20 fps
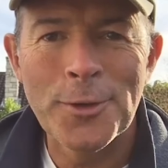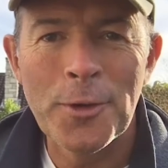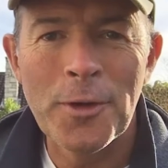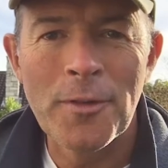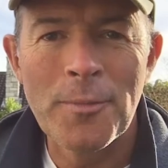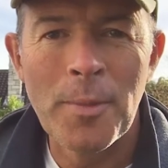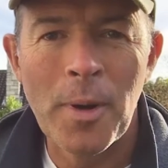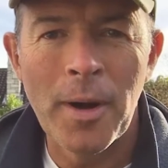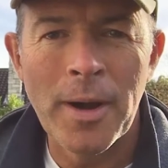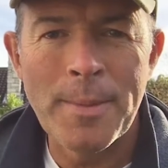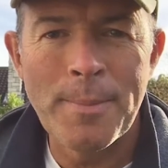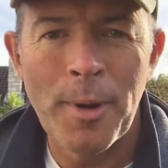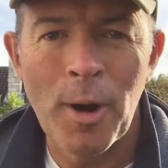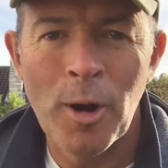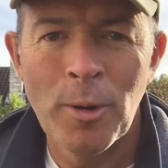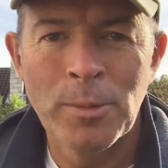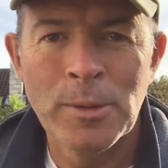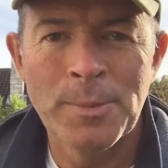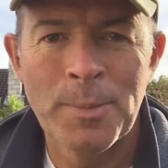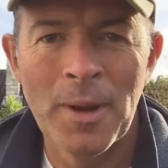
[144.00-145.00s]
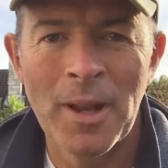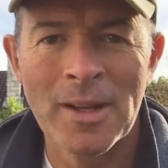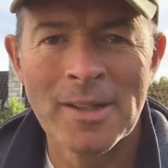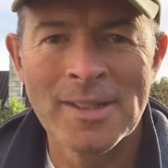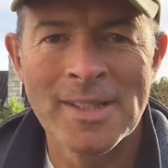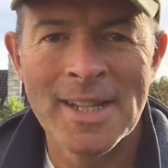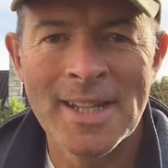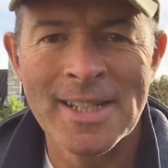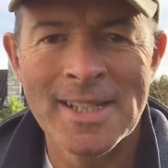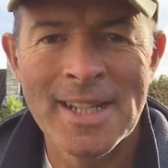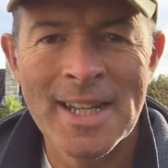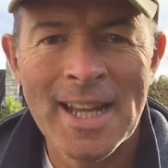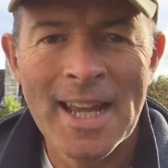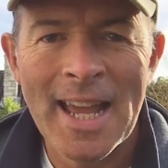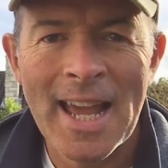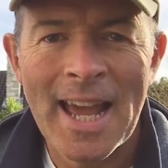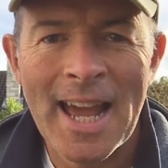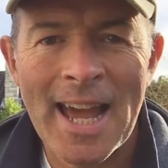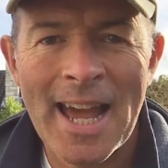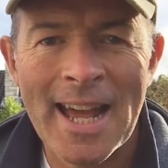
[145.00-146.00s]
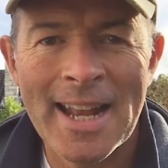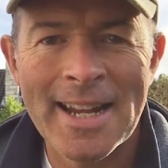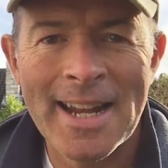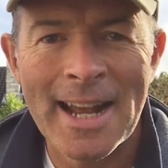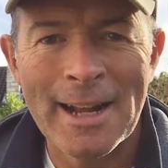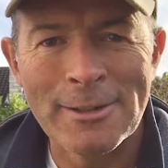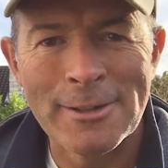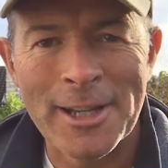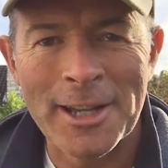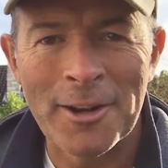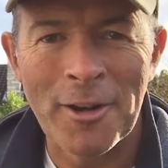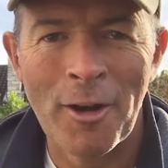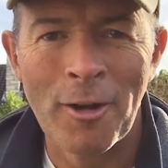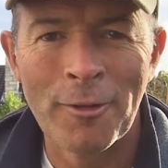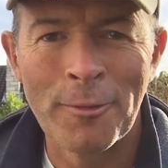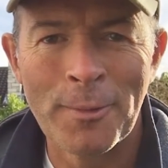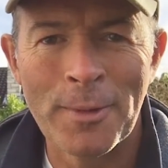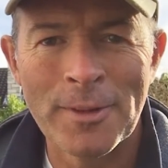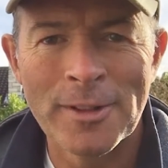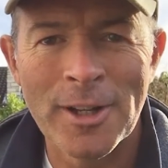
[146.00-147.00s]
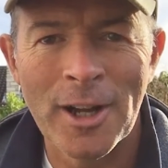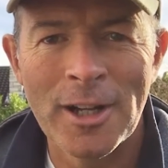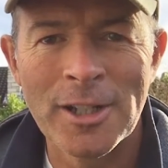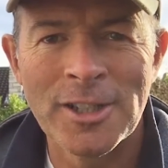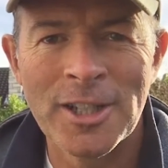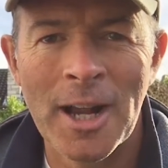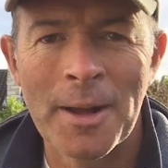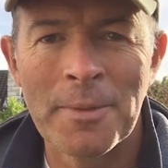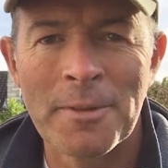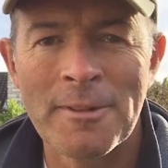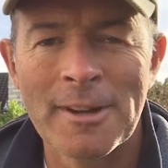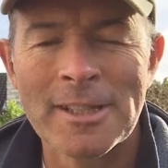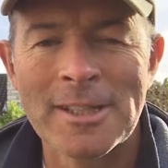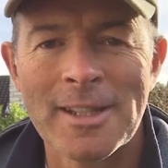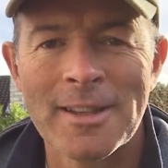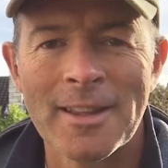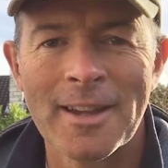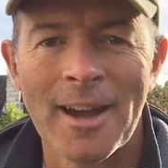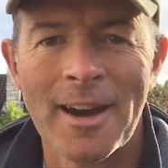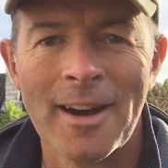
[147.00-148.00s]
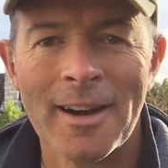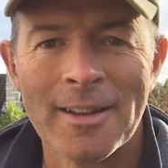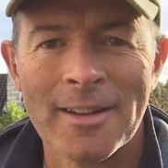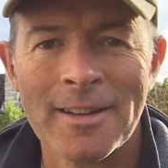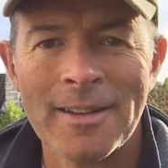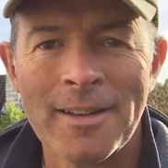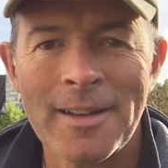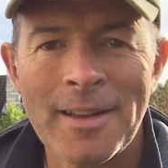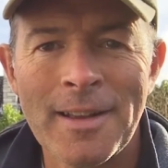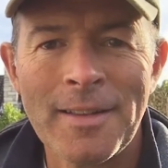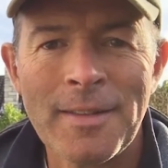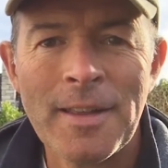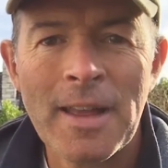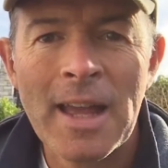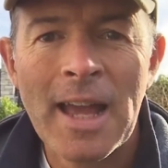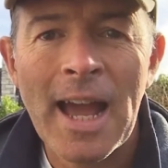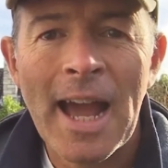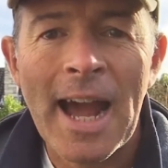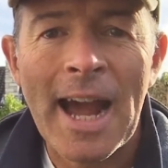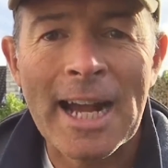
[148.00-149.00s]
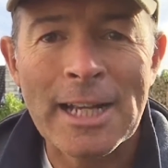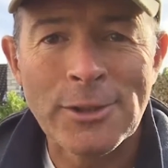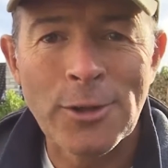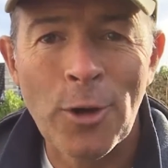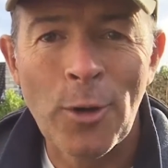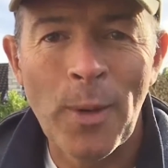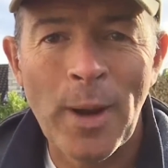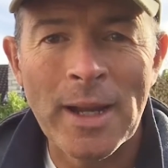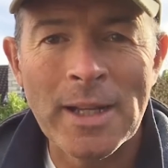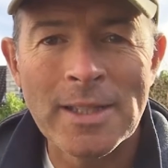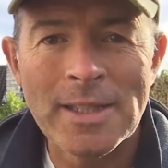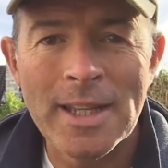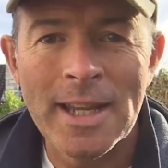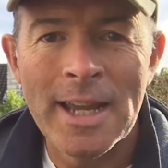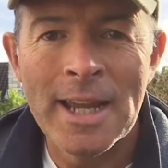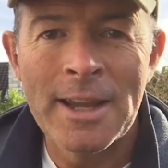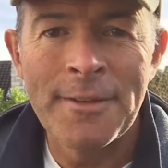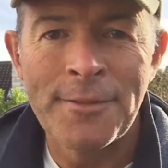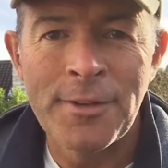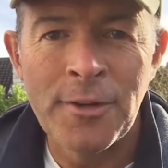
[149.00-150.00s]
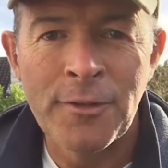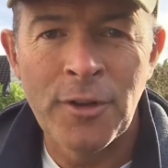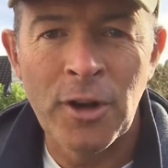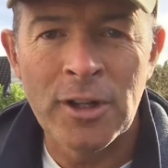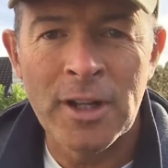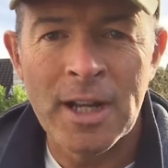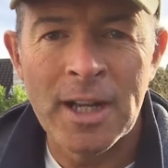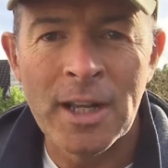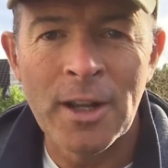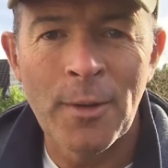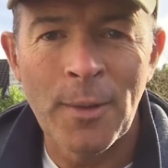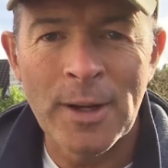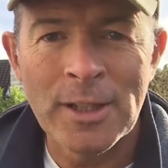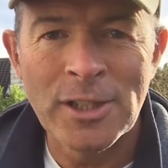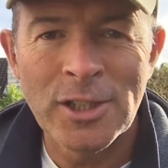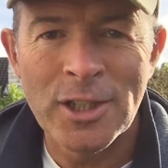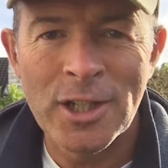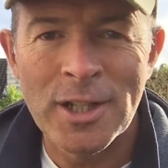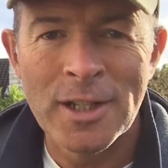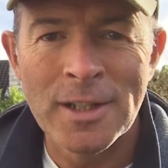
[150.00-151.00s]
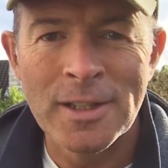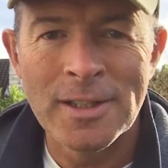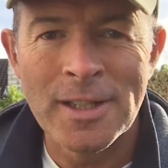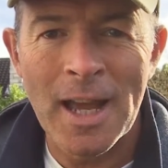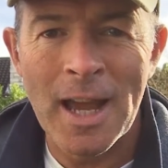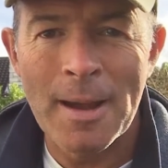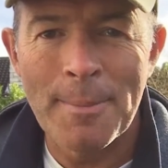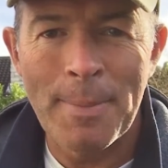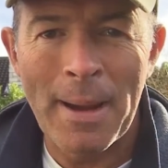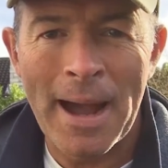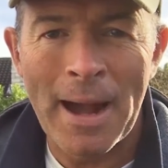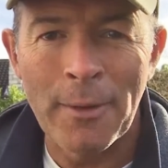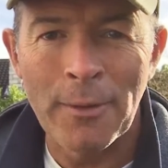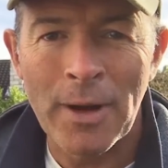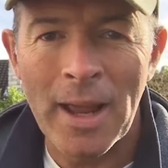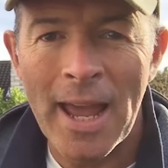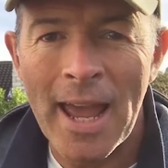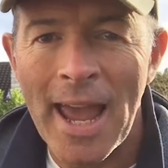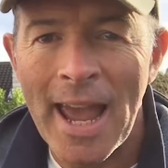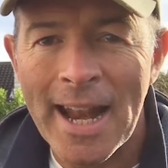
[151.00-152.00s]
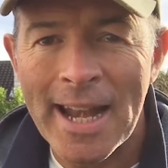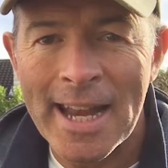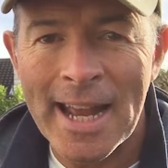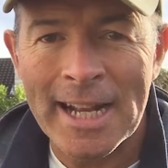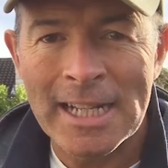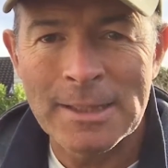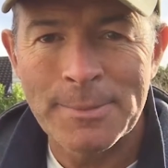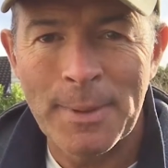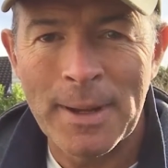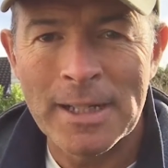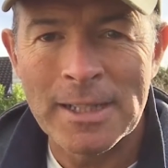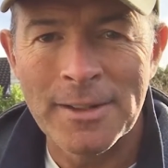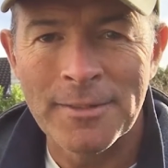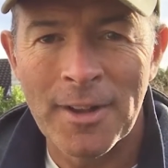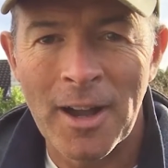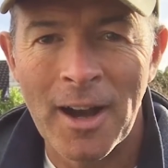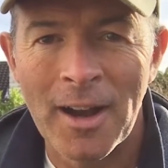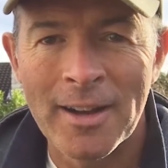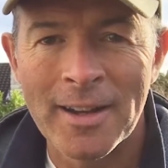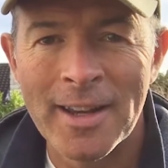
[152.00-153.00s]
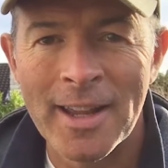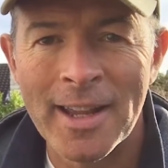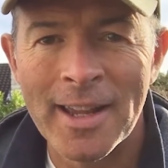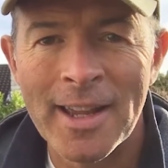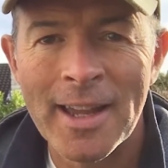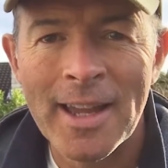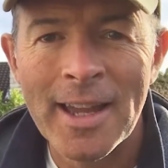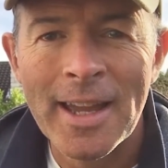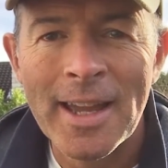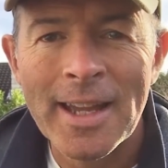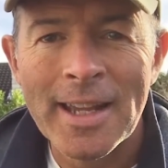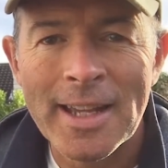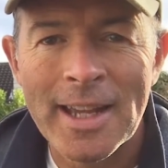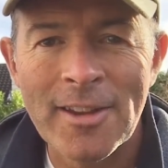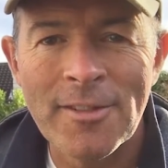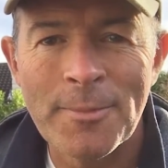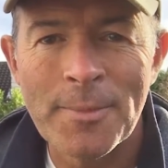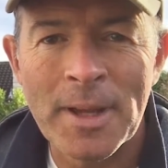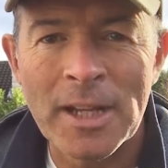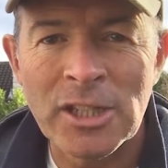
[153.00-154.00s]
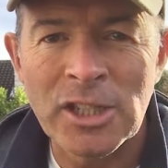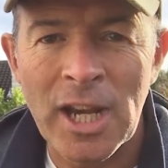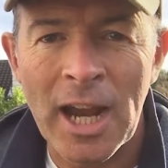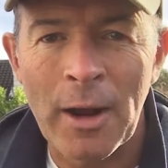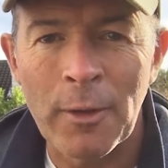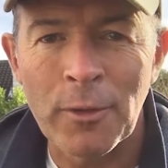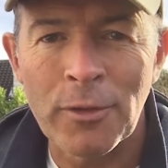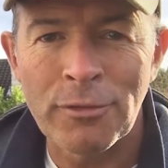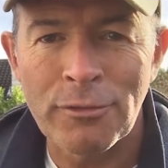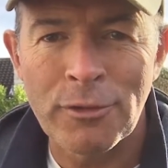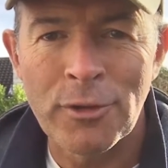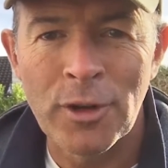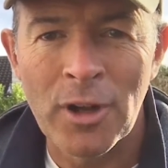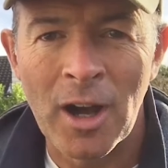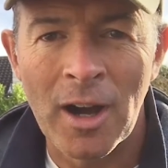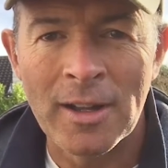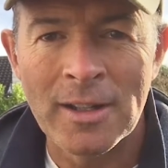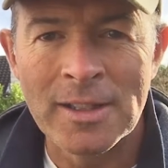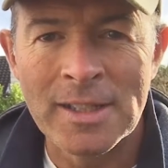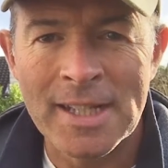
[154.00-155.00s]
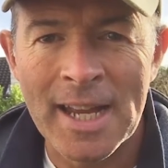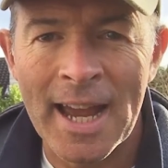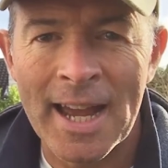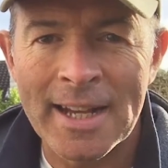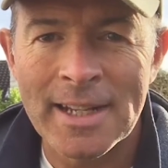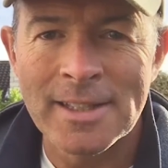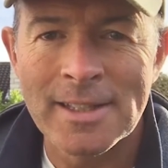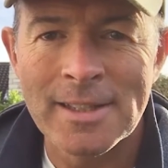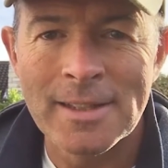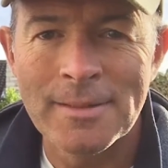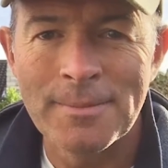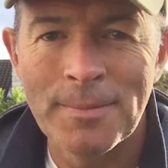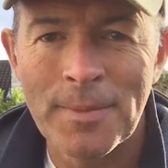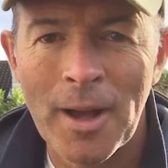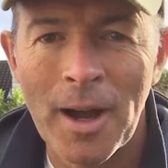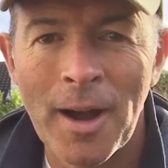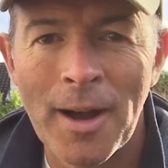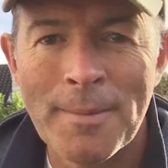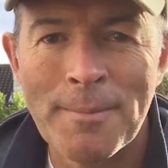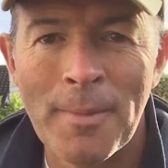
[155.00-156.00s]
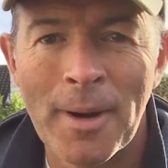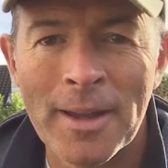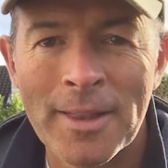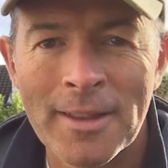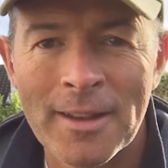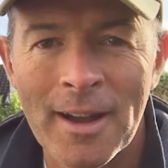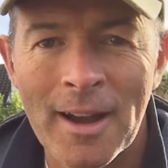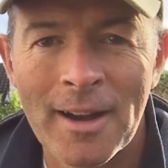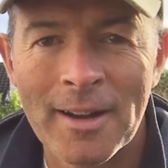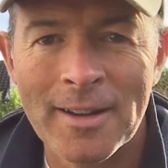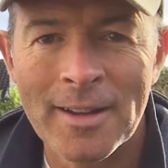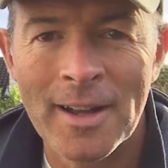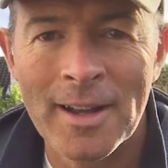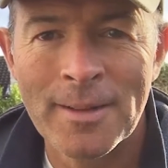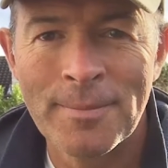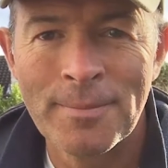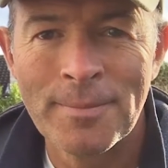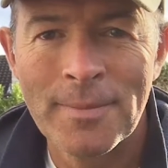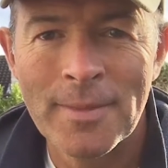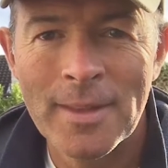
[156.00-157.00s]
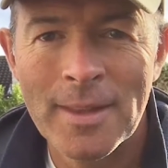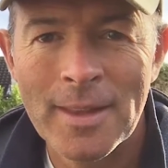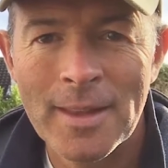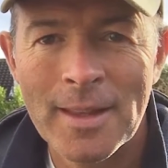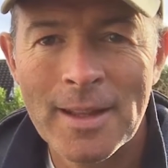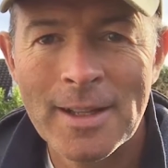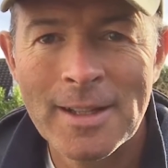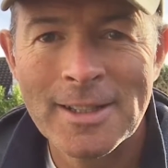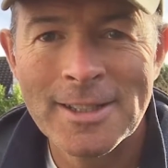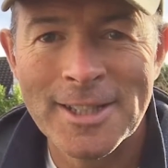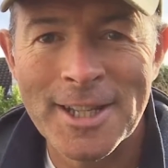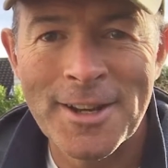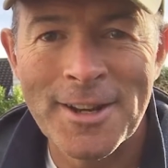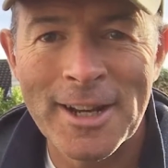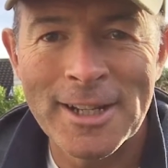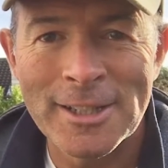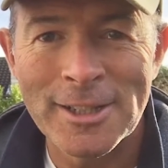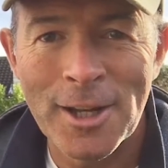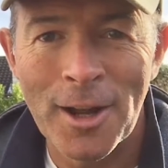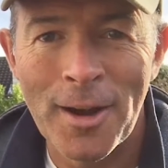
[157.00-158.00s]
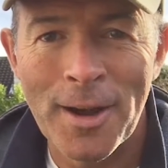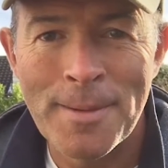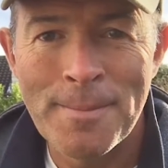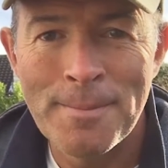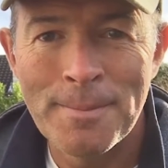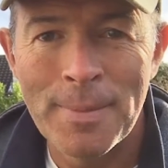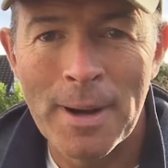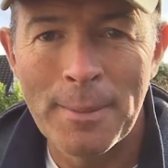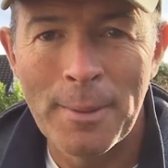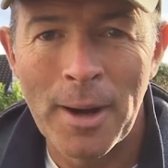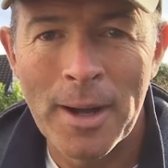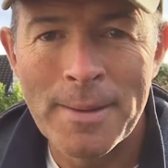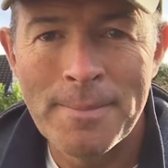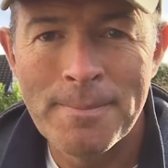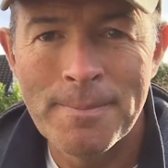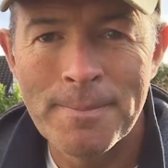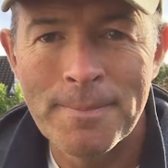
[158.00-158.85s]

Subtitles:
all of my bulbs planted, and now to get on with tidying up the rest of the garden. As always, if you've got any questions about any aspect of gardening, give me a shout through GardenTags. I'm Mike the Gardener. See you next time. Bye bye.